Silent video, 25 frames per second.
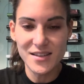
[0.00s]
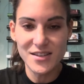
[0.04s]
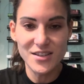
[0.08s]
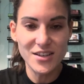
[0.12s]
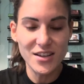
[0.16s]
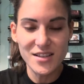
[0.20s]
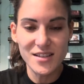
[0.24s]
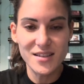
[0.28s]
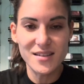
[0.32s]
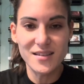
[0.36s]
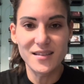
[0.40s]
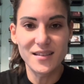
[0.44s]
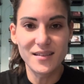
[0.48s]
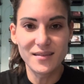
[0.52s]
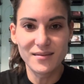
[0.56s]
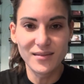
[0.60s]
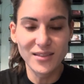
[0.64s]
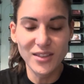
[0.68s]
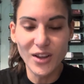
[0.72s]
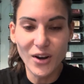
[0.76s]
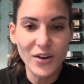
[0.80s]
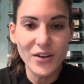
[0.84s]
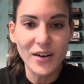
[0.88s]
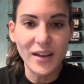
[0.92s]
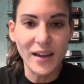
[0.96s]
just
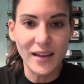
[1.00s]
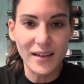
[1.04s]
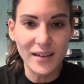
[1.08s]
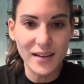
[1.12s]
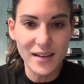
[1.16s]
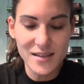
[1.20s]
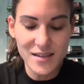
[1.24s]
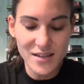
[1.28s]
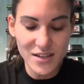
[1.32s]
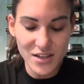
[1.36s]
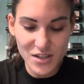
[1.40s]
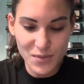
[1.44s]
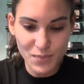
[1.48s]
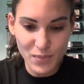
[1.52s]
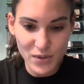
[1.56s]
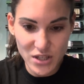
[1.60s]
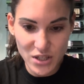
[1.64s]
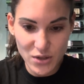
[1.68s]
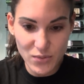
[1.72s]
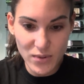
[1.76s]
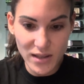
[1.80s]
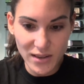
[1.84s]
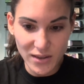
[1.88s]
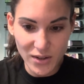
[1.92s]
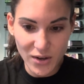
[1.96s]
learning. It's just
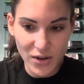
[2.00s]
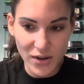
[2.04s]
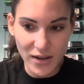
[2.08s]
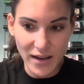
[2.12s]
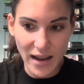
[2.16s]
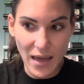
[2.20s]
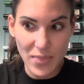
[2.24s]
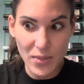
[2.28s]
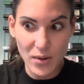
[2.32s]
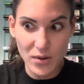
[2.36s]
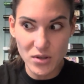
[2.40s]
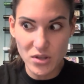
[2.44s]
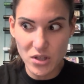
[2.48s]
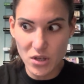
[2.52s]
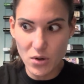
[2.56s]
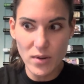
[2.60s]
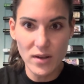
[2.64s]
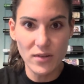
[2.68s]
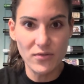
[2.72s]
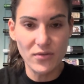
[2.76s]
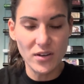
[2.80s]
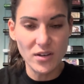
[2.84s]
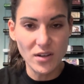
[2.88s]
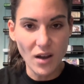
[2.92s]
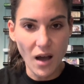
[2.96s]
pursuing learning, and they're doing
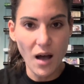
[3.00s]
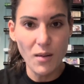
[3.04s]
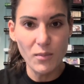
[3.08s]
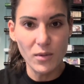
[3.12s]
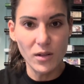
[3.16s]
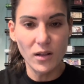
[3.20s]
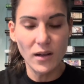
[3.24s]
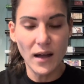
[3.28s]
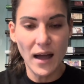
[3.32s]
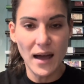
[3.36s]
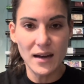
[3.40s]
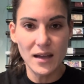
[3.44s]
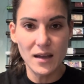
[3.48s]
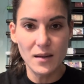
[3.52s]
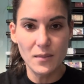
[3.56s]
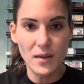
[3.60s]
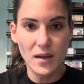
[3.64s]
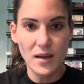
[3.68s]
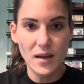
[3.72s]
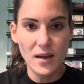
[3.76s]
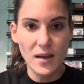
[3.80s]
phenomenal at it.